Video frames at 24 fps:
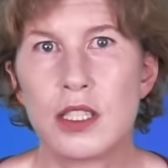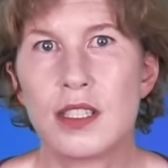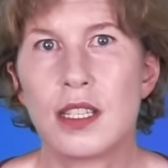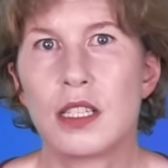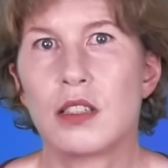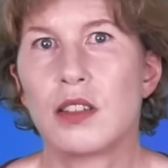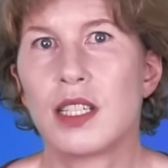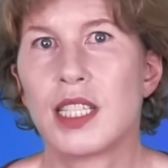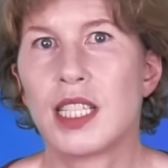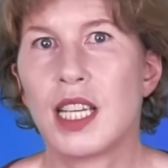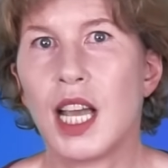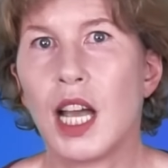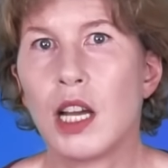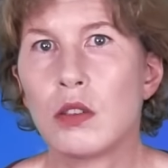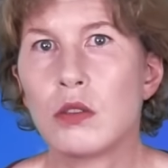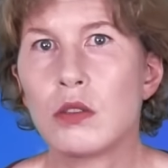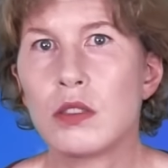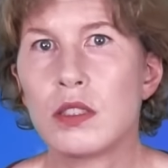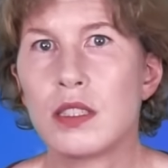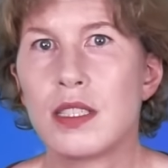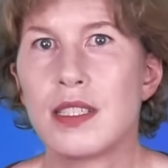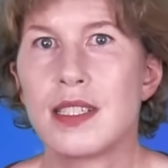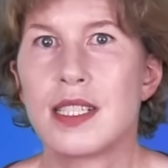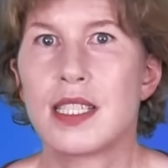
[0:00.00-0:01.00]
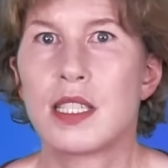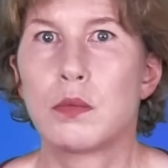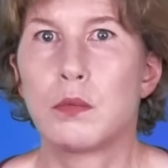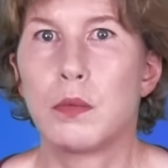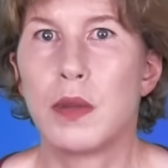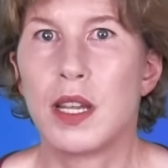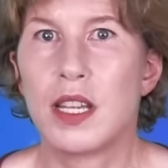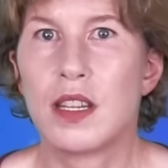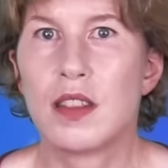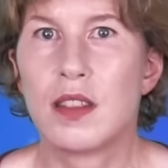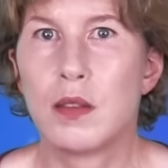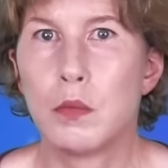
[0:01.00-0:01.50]
there are countless
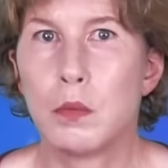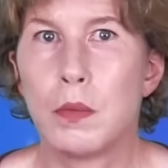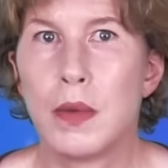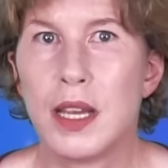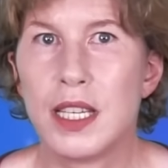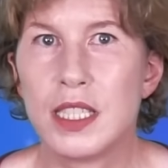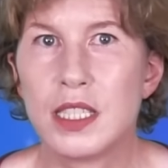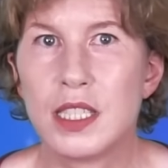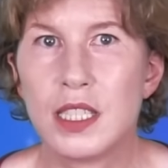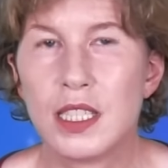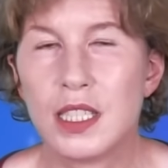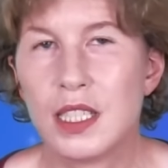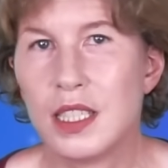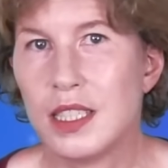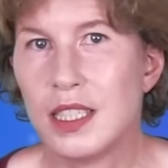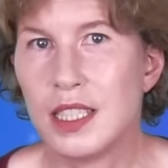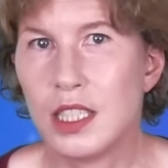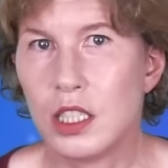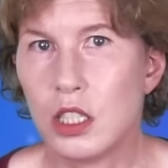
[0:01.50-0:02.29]
mathematically